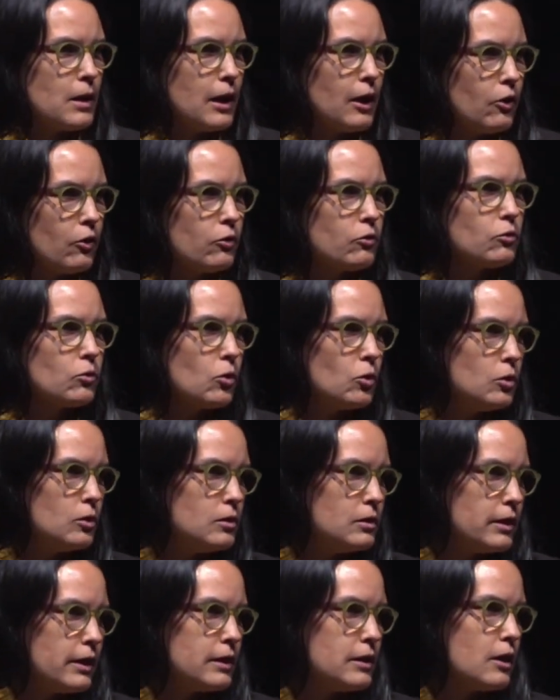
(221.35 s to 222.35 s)
our
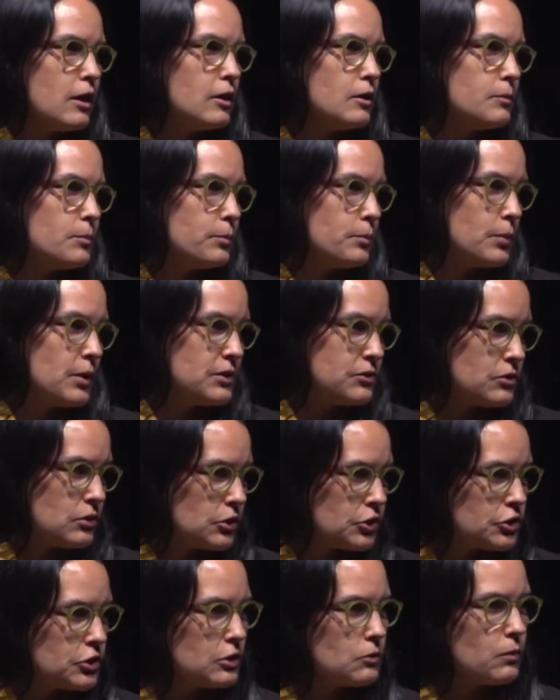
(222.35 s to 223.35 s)
role and our
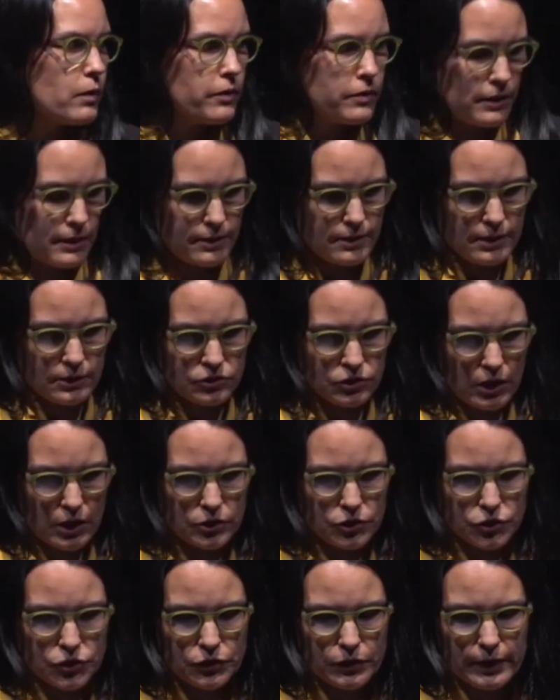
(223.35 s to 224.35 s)
position within this
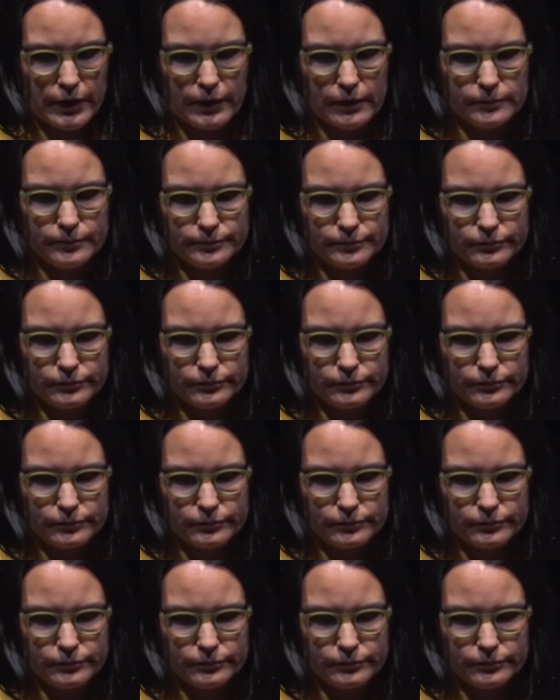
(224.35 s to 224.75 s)
country.